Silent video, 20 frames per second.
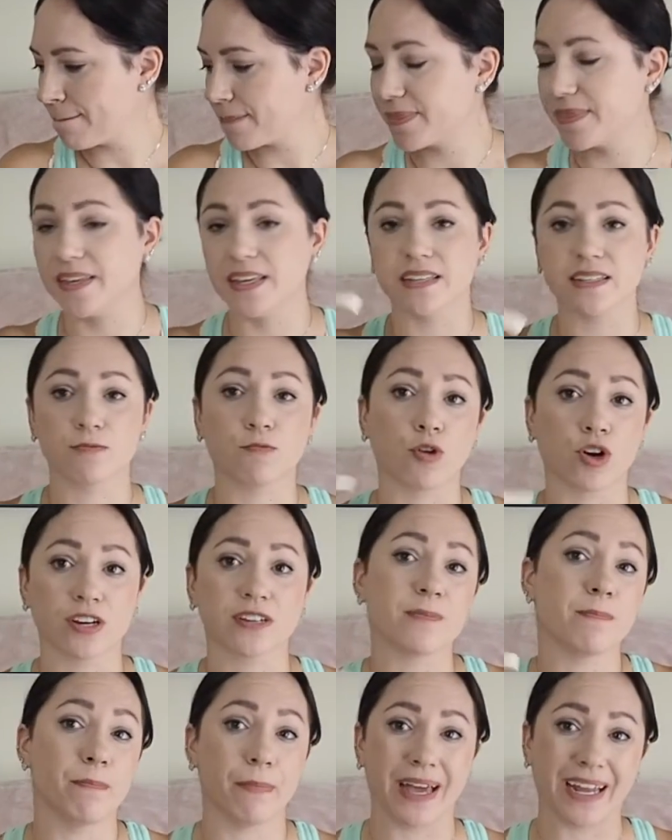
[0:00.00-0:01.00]
These
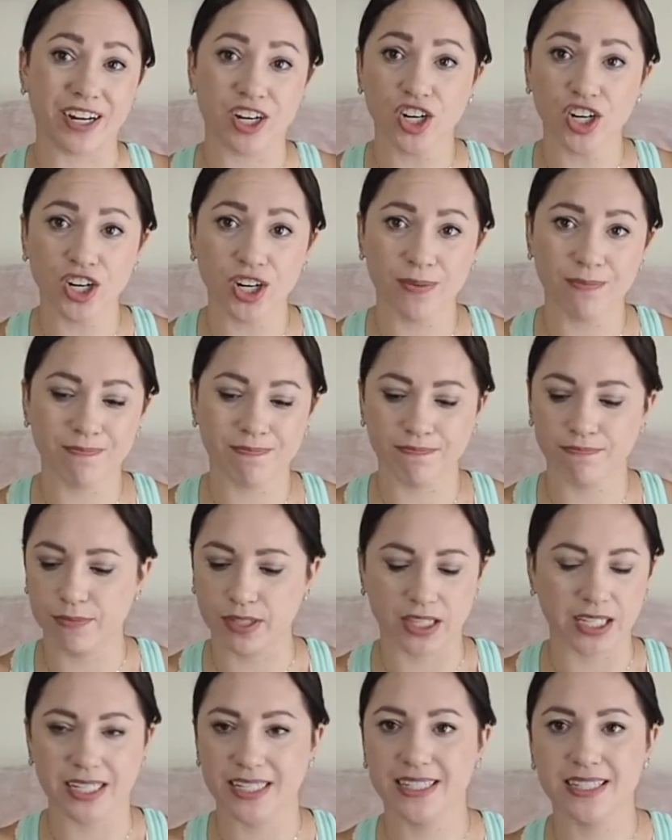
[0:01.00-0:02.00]
worked better,
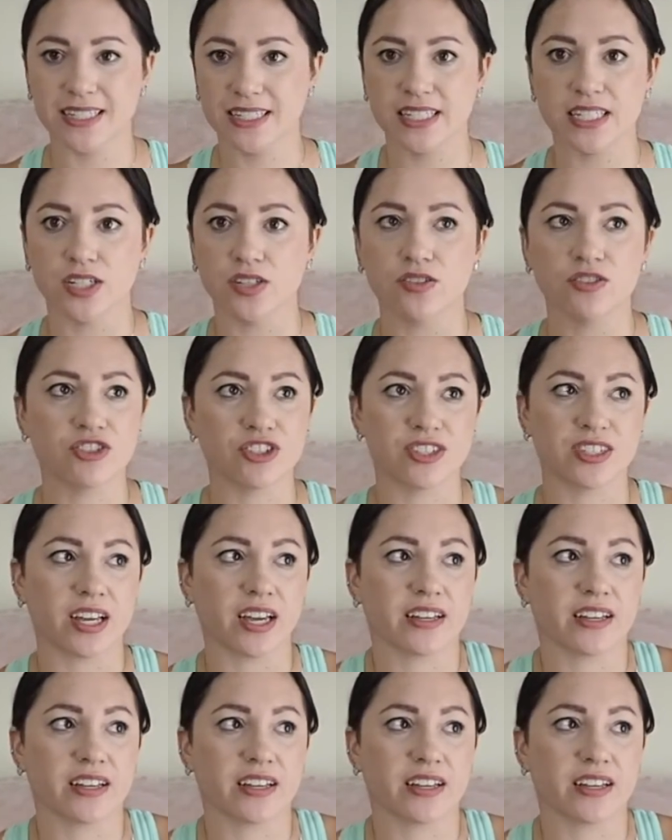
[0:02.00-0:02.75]
but they still just,